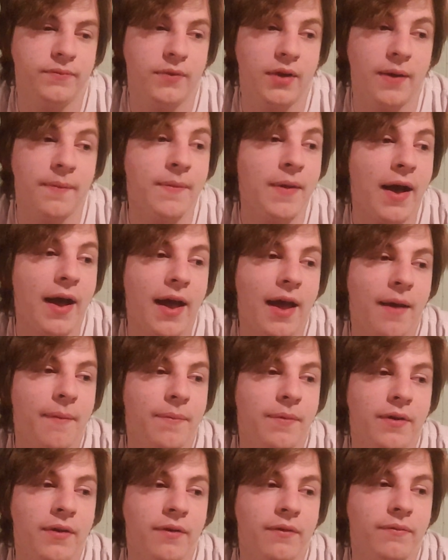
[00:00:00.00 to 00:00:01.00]
I'm not
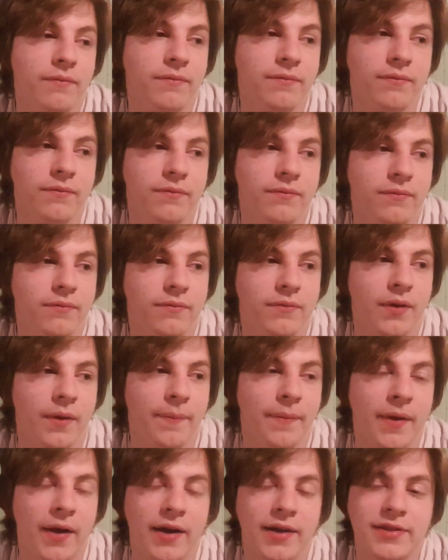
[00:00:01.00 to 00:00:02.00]
happy. I'm
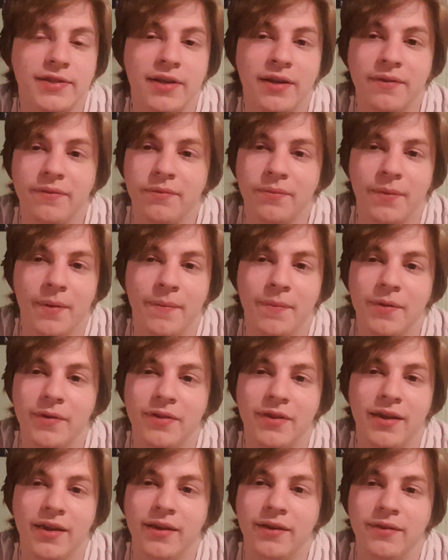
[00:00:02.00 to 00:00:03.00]
not excited for my
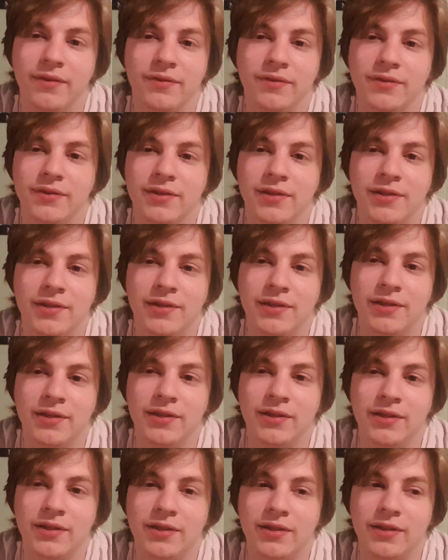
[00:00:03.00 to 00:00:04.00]
birthday,
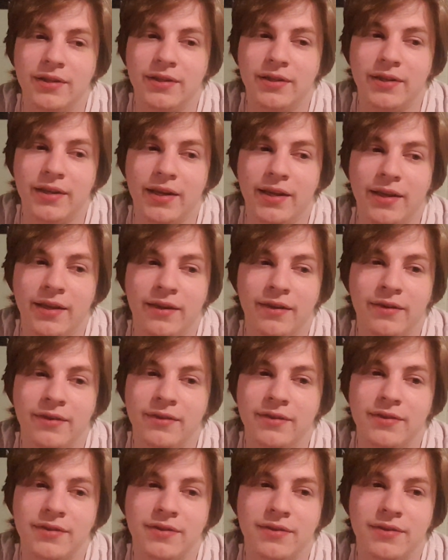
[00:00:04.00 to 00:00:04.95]
and